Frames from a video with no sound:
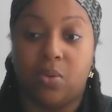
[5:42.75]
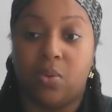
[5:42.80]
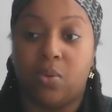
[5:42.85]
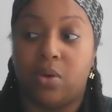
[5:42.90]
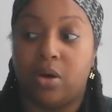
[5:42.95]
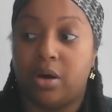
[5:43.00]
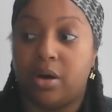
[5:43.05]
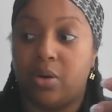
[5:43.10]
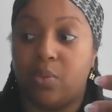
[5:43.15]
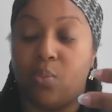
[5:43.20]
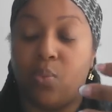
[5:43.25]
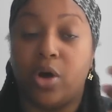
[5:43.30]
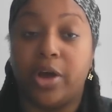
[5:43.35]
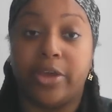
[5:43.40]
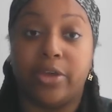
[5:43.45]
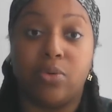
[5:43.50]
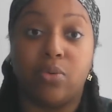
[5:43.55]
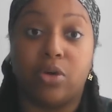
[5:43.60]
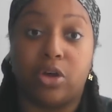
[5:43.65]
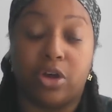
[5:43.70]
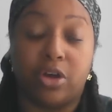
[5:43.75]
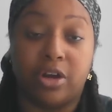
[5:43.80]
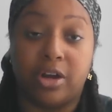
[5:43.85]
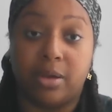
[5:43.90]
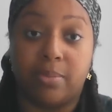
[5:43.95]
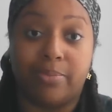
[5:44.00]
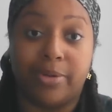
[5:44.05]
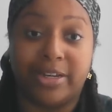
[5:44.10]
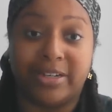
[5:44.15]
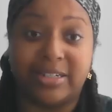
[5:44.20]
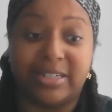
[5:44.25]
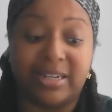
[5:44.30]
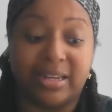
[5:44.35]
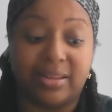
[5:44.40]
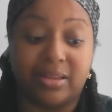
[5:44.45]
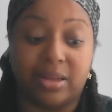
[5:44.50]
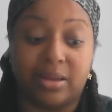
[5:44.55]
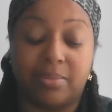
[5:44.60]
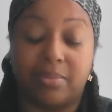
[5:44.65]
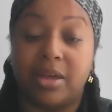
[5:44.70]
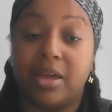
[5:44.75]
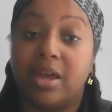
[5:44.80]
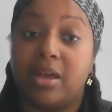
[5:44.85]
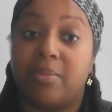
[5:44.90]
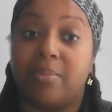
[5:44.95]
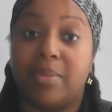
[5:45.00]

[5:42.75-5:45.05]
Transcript: or what you could have been to them.